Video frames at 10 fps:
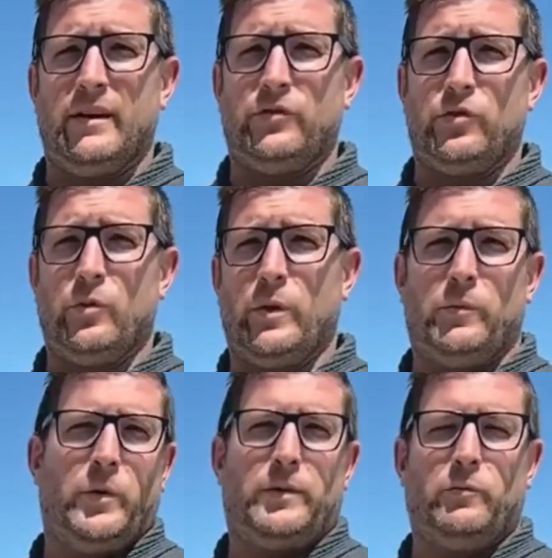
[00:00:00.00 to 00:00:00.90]
And so
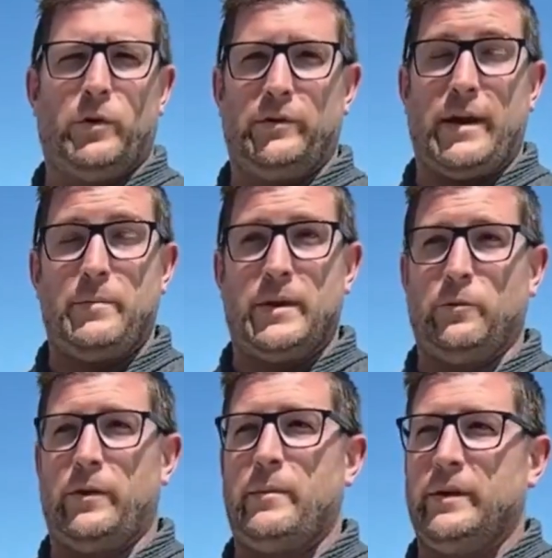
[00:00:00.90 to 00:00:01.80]
what does that
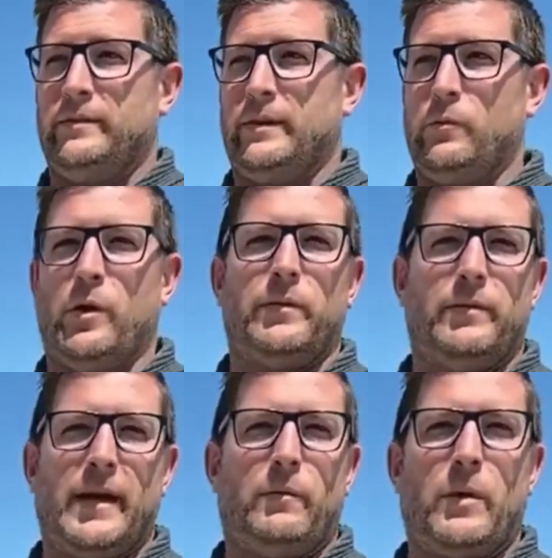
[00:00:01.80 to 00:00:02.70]
mean? Well, that means they
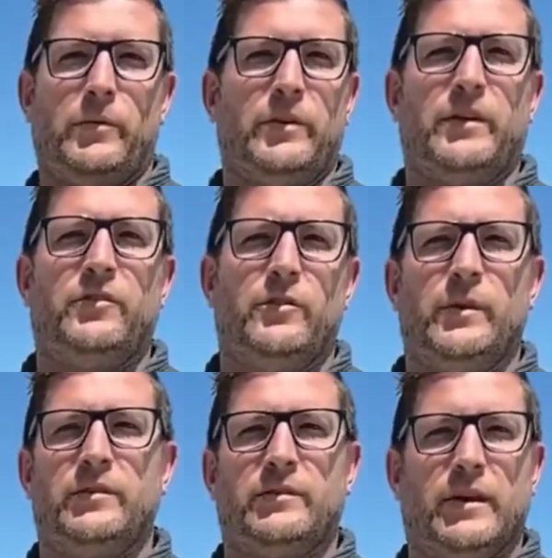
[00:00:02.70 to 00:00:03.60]
want that representation
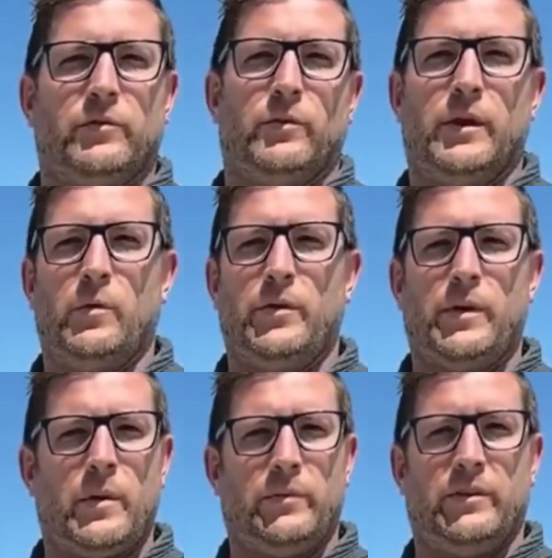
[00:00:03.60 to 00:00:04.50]
to be successful. They want
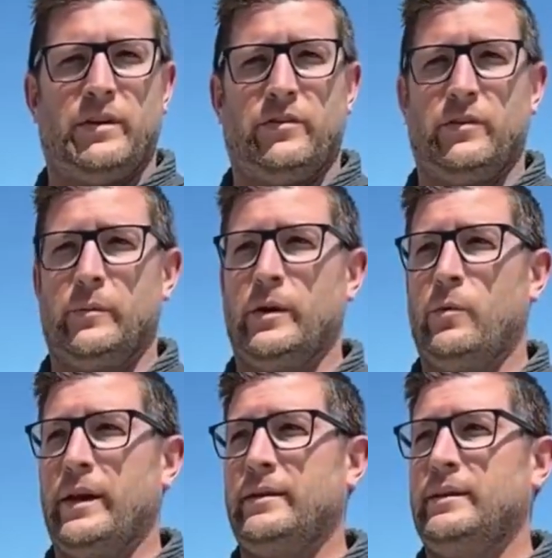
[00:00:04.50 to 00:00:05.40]
that representation to be
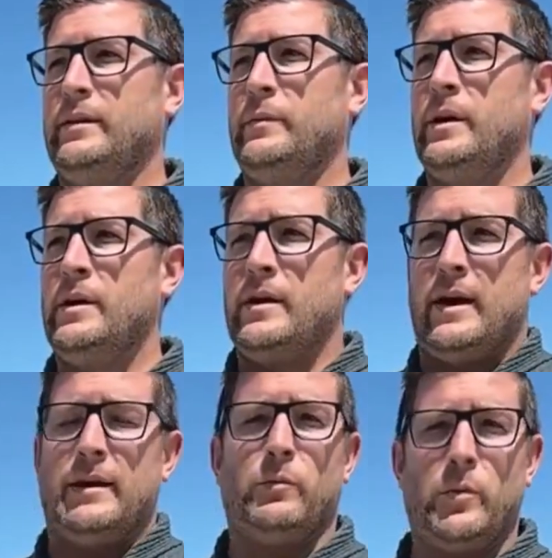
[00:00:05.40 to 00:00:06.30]
a winning team,
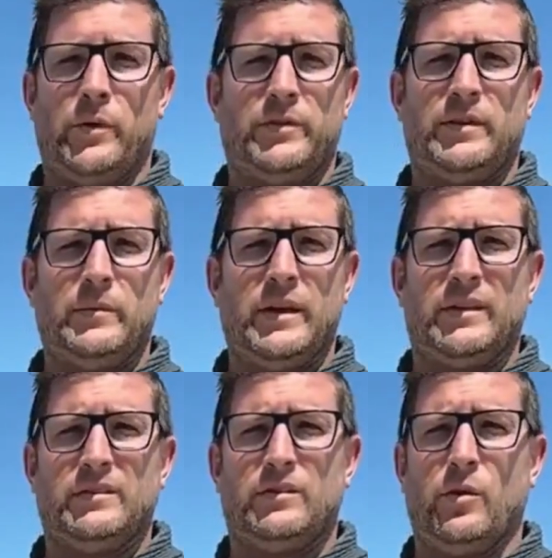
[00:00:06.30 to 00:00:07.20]
and we want the same
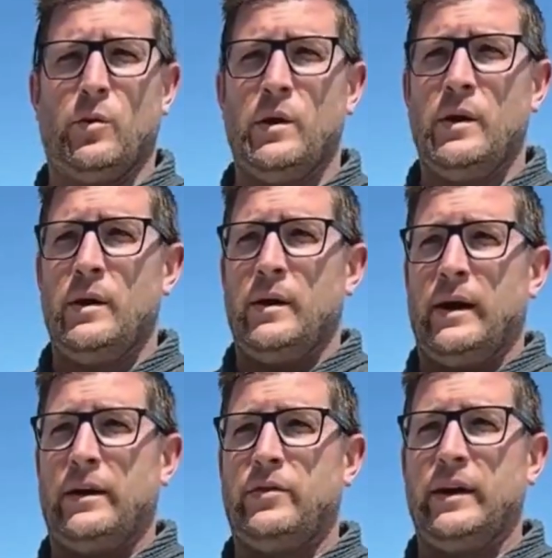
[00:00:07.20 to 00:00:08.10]
thing. So
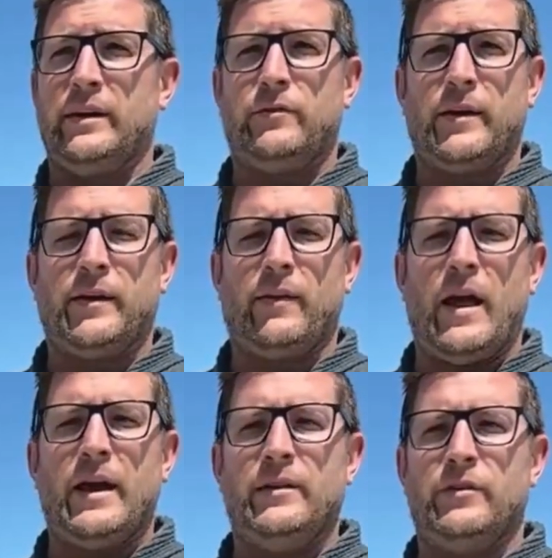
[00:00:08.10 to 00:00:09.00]
I think it's very
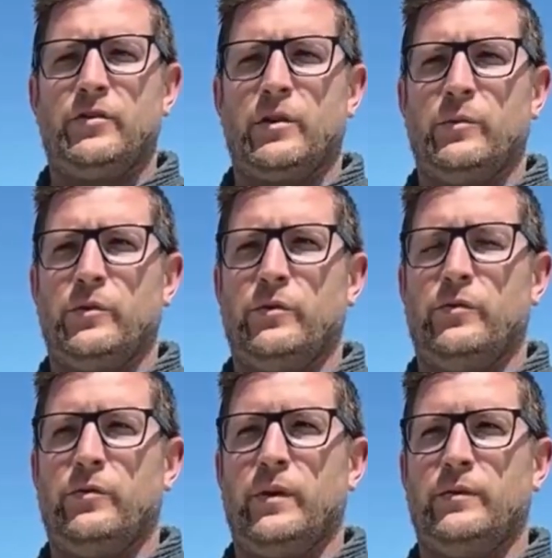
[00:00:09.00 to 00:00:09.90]
aligned in terms
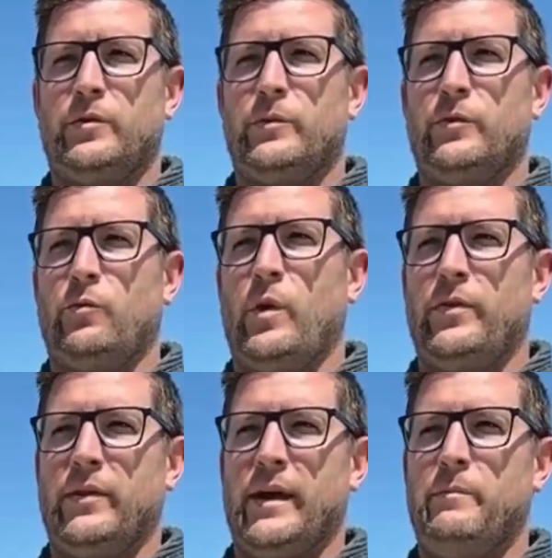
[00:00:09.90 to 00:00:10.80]
of
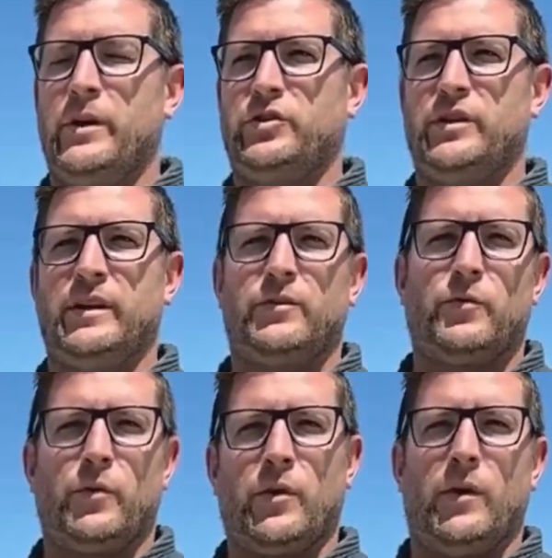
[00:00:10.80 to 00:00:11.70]
what the ambition is
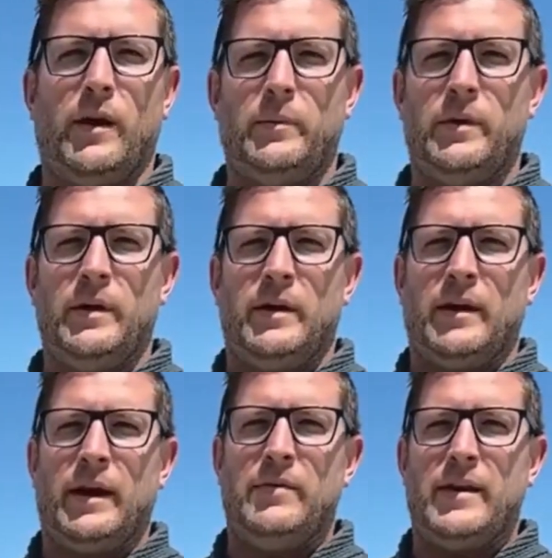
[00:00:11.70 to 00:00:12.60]
for the club,
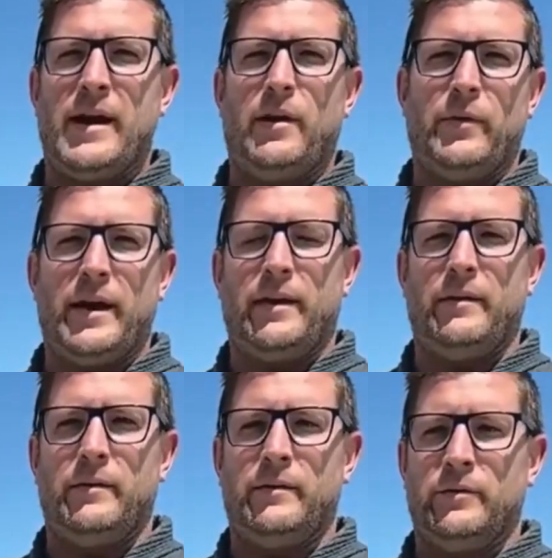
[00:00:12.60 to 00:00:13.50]
and then how that
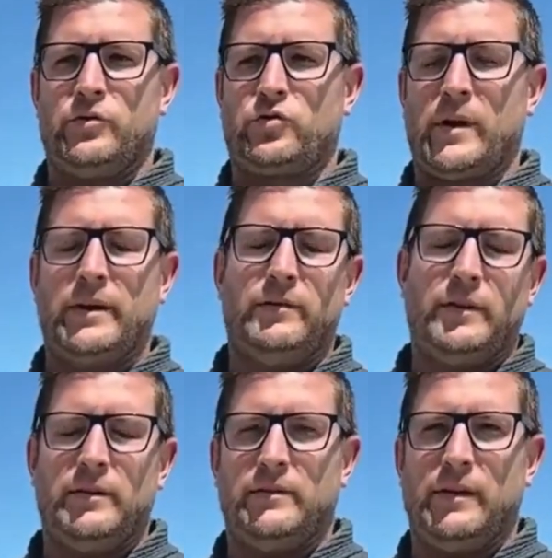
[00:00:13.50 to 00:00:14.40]

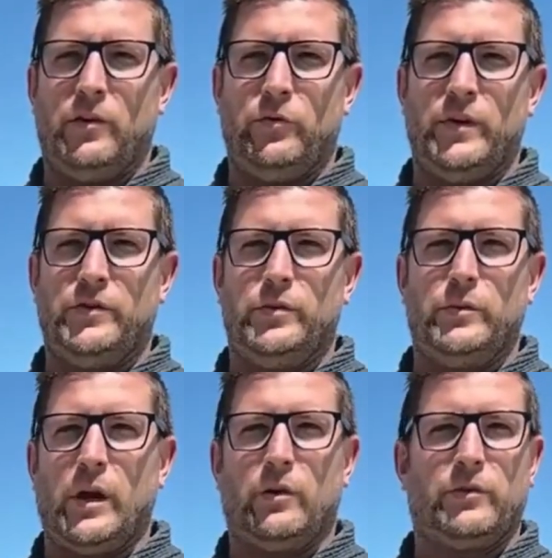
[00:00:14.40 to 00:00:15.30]
translates itself into
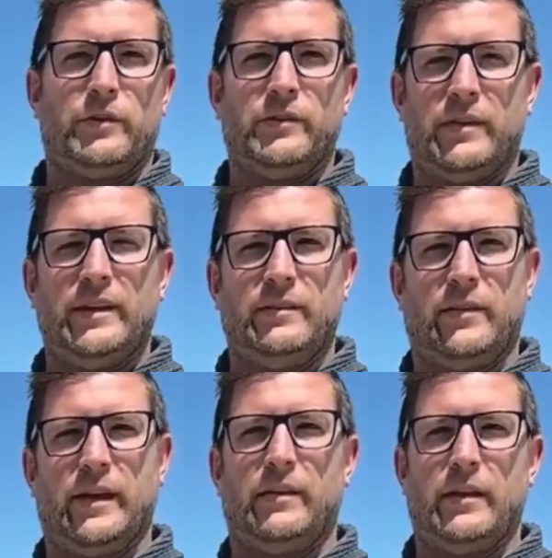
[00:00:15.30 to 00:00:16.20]
dollars and cents
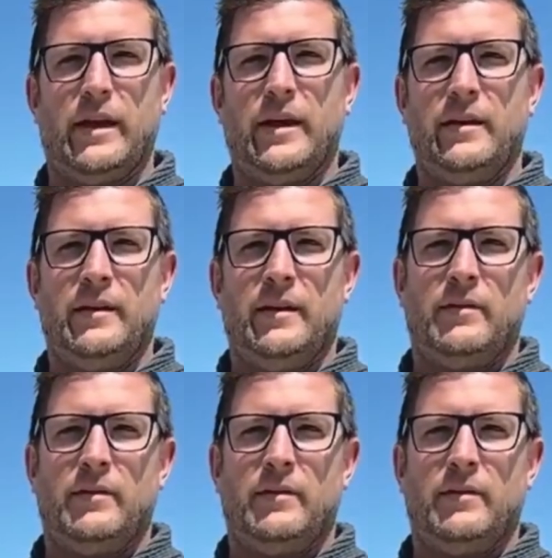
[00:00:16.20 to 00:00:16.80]
at the end of the day.